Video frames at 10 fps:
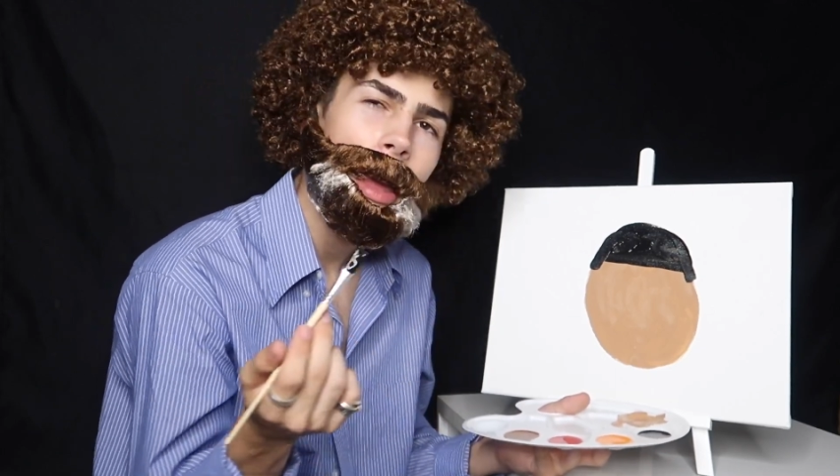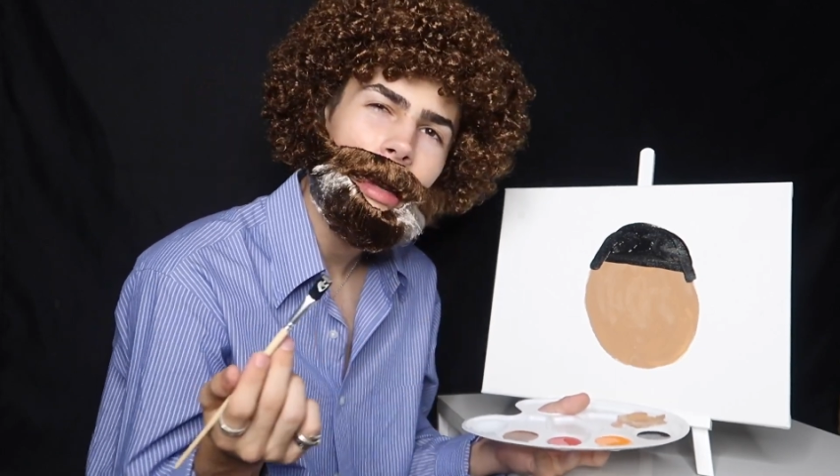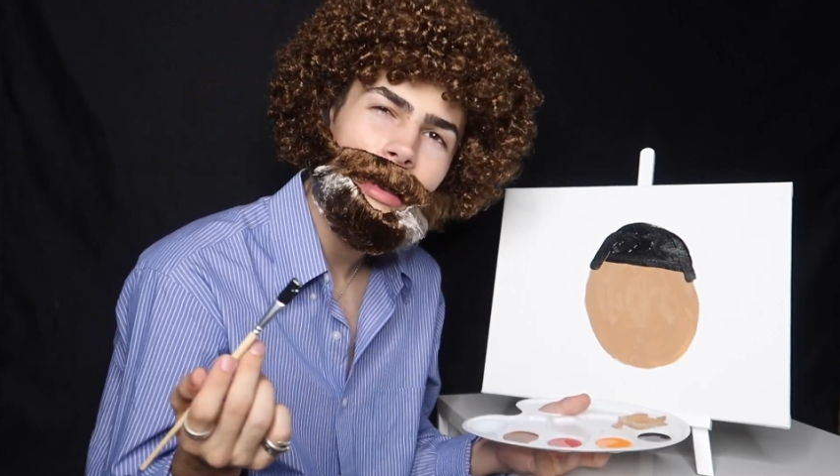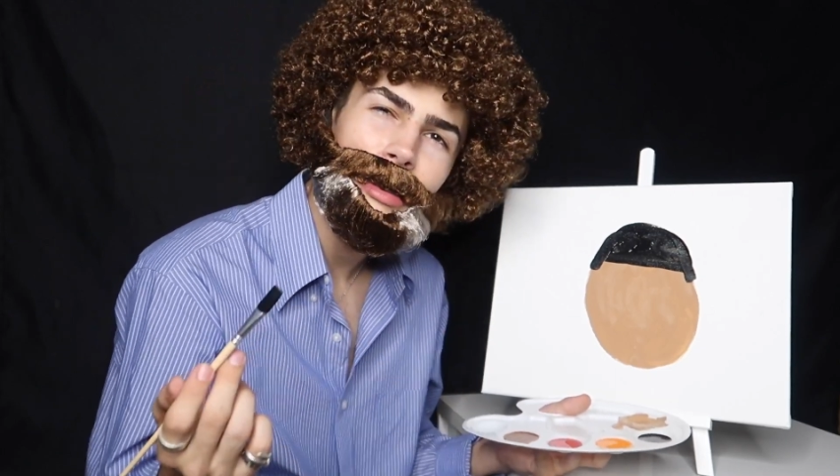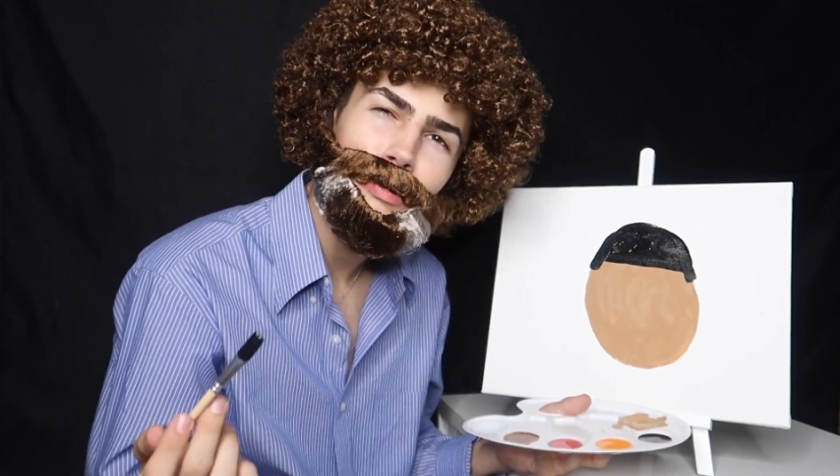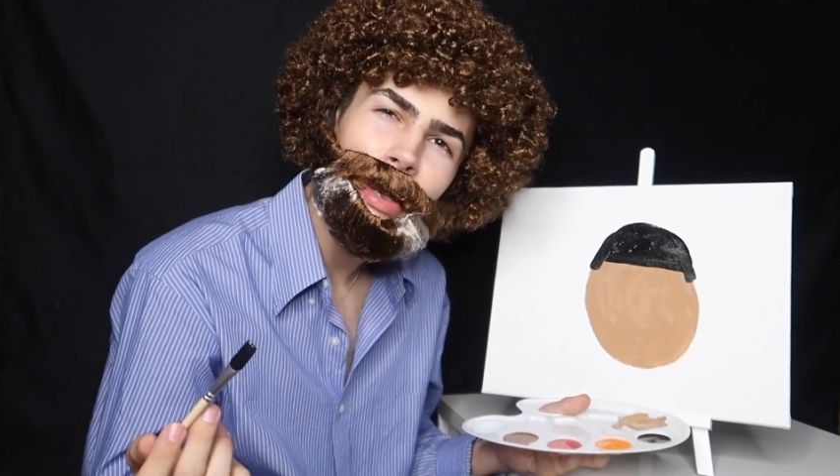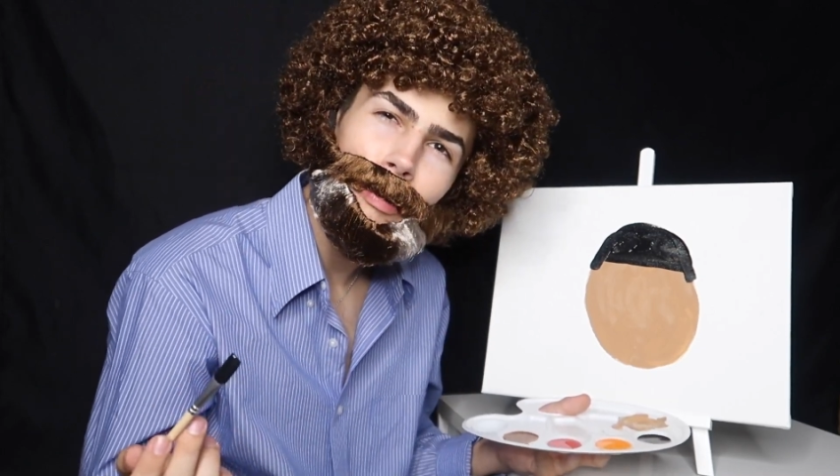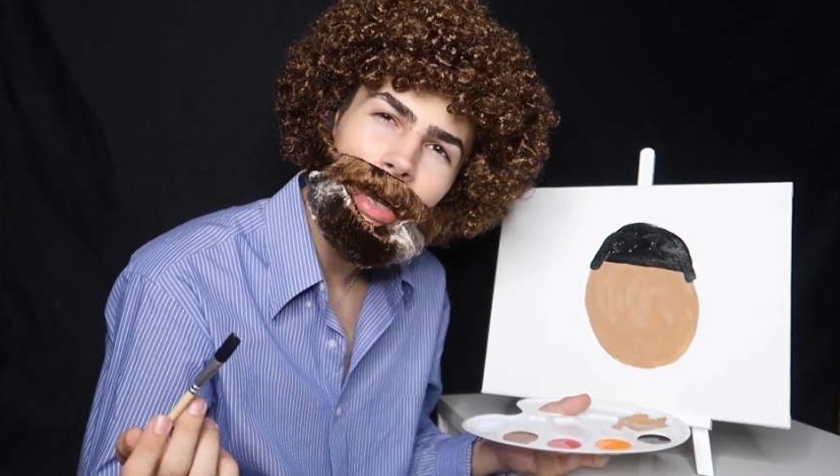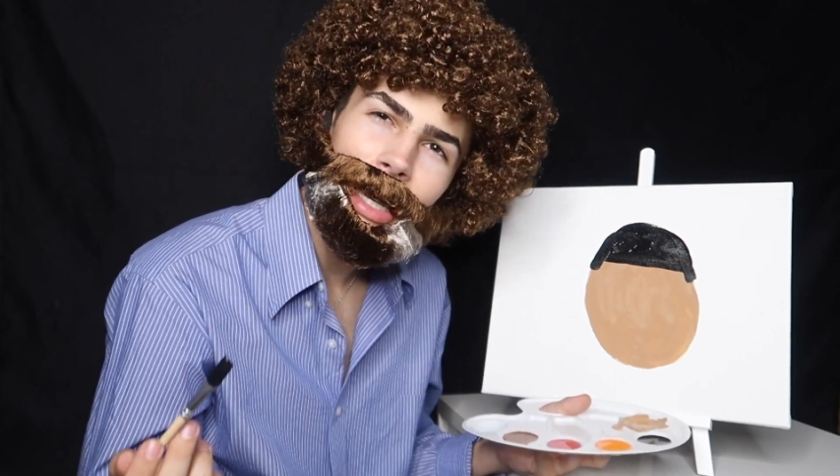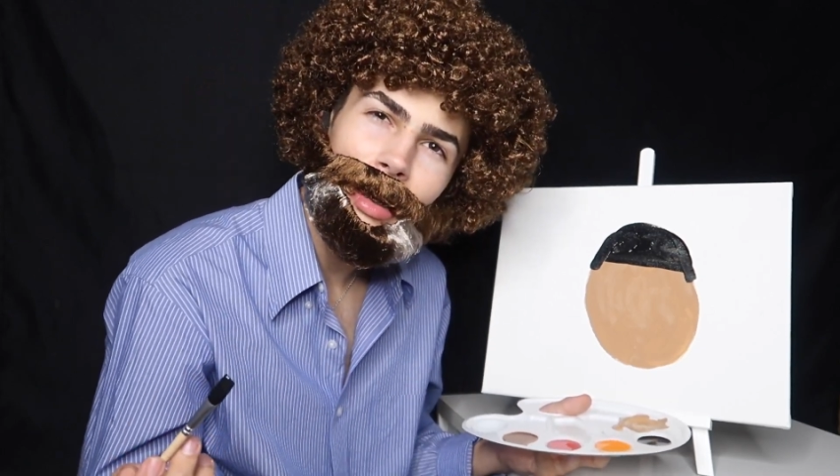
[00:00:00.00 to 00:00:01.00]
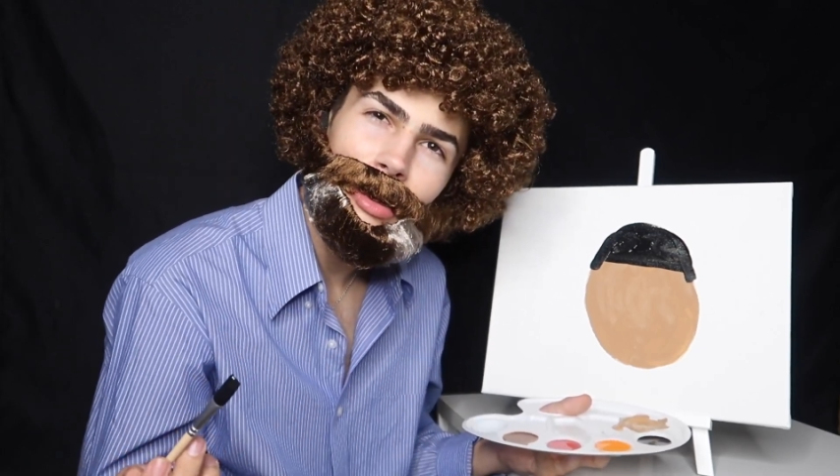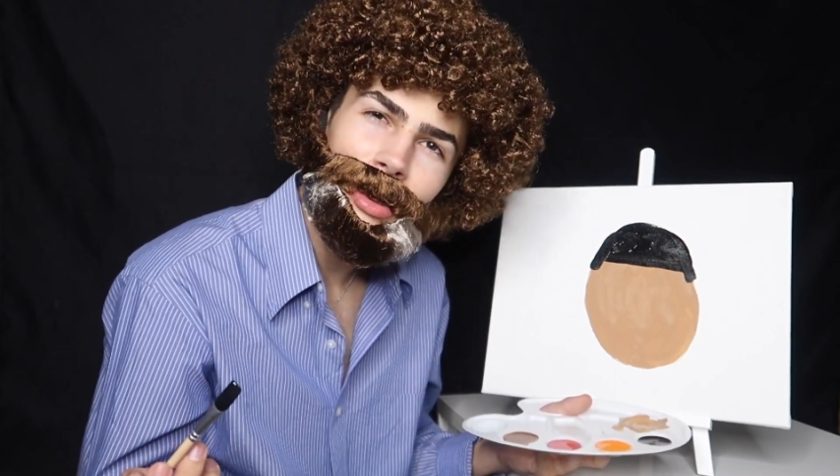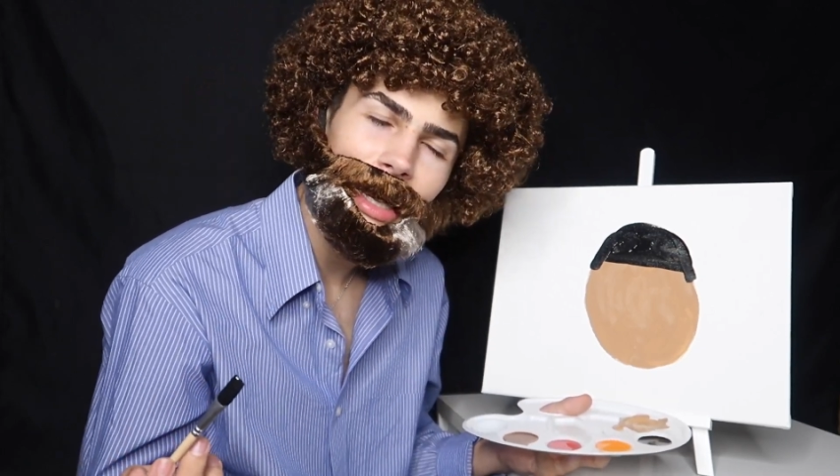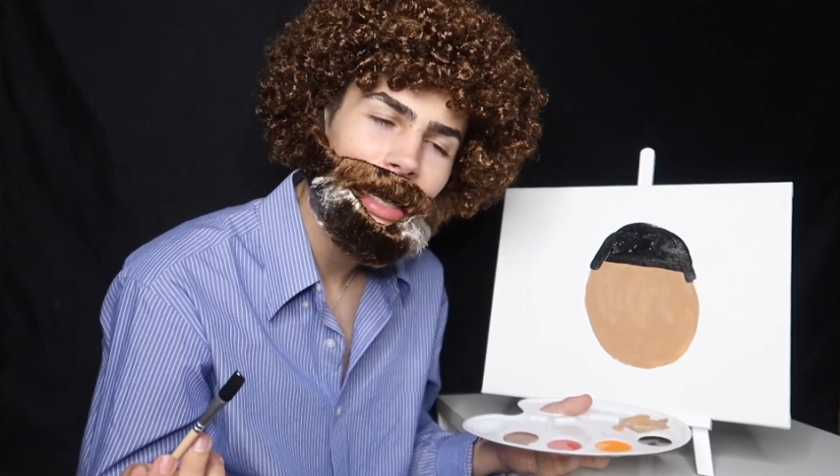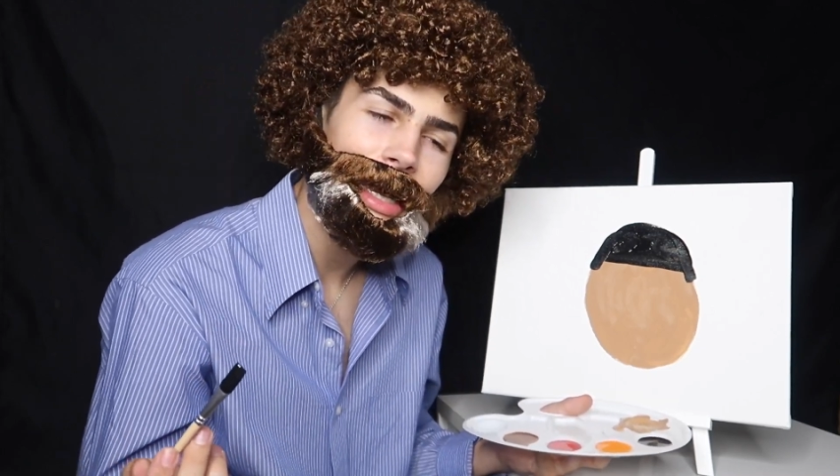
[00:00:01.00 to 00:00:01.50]
Because BBL
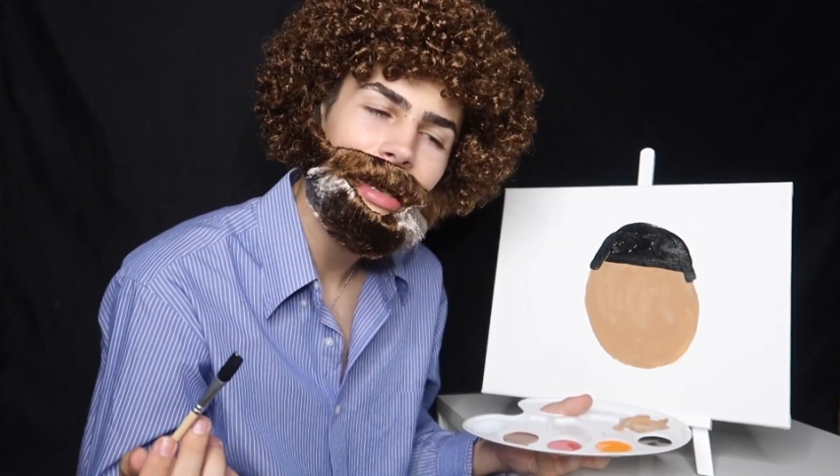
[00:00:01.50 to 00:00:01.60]
Drake